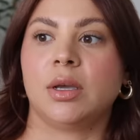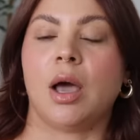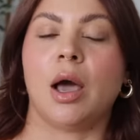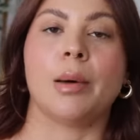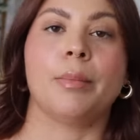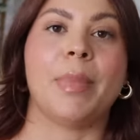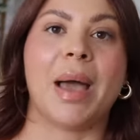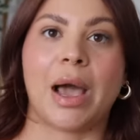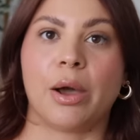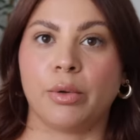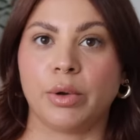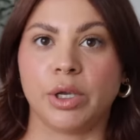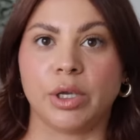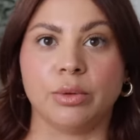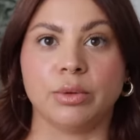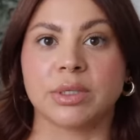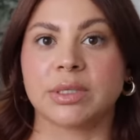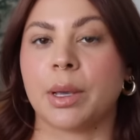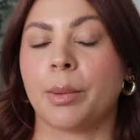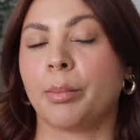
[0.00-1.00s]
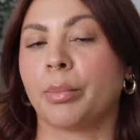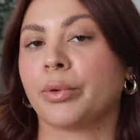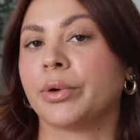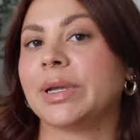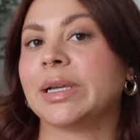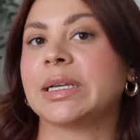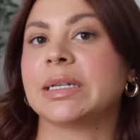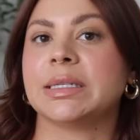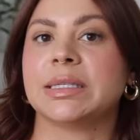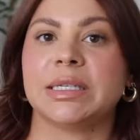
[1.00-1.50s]
about you, some
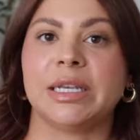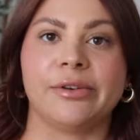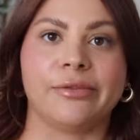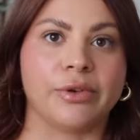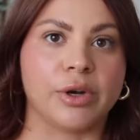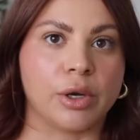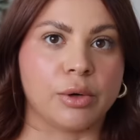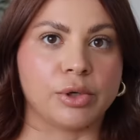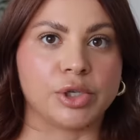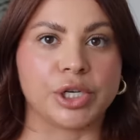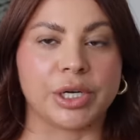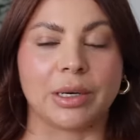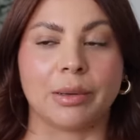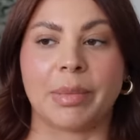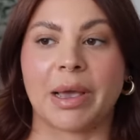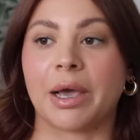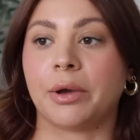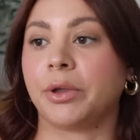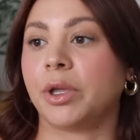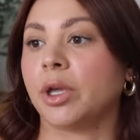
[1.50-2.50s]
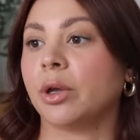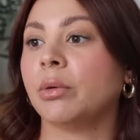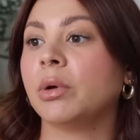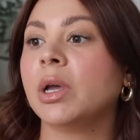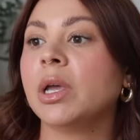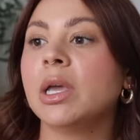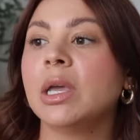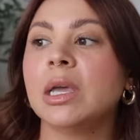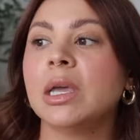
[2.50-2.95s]
preconceived notion about you.